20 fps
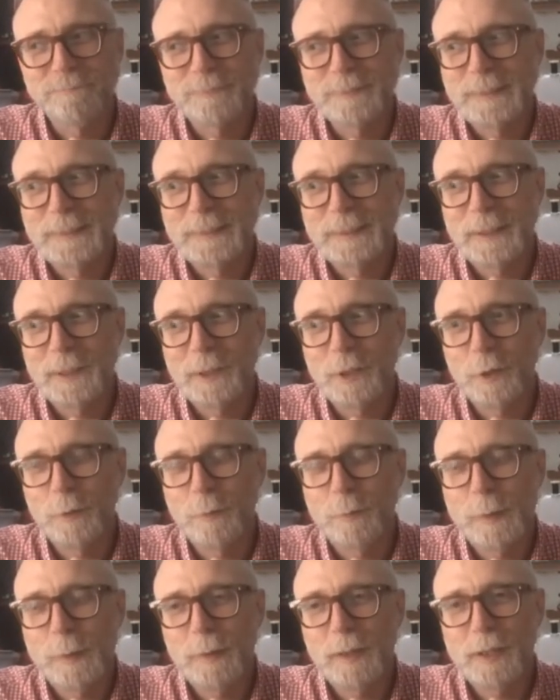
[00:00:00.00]
You know,
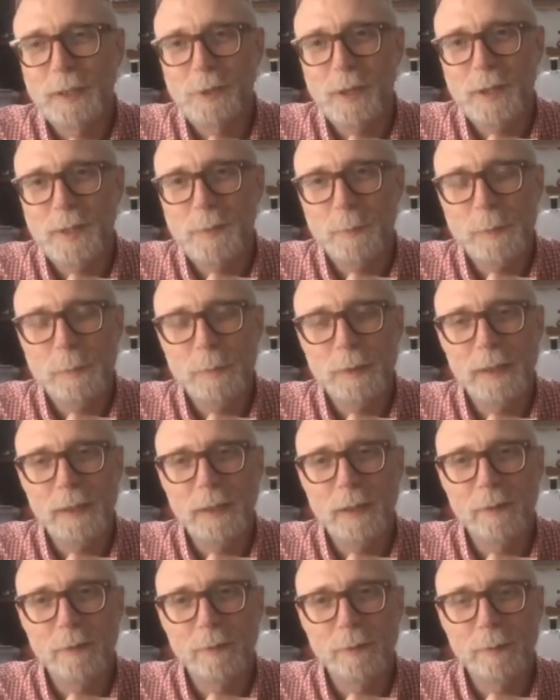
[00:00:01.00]
people I trust, people I
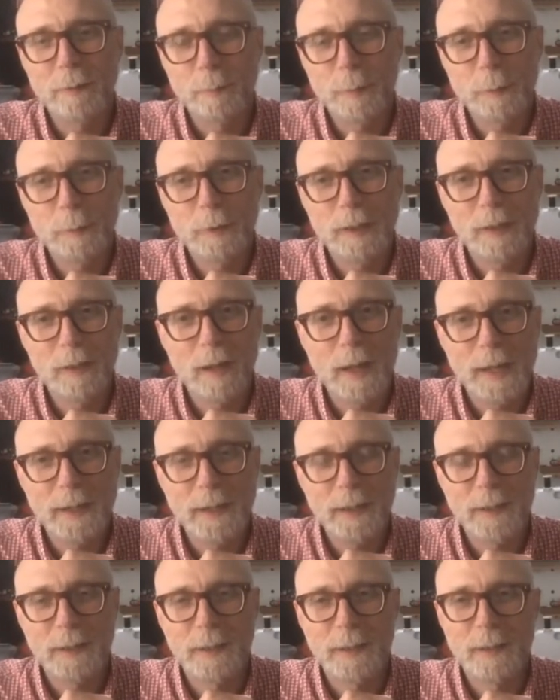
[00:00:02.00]
love, people I like,
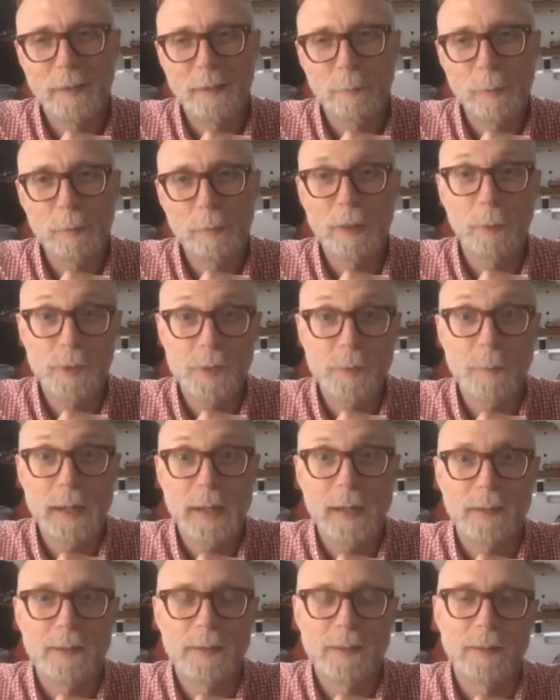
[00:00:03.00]
people I
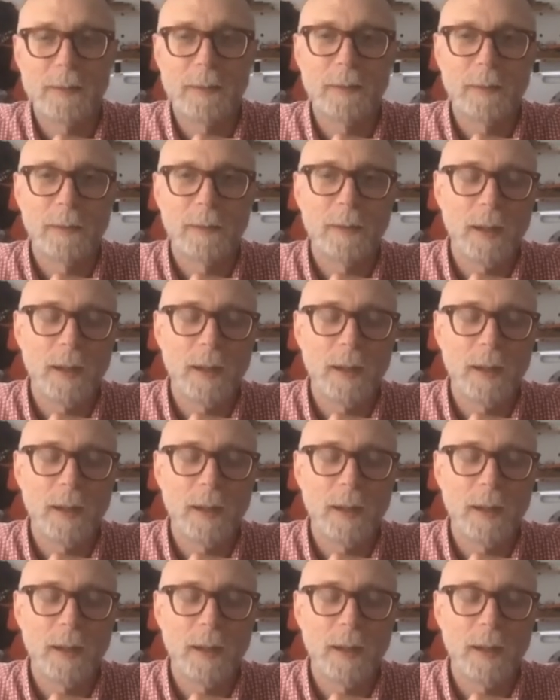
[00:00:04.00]
respect.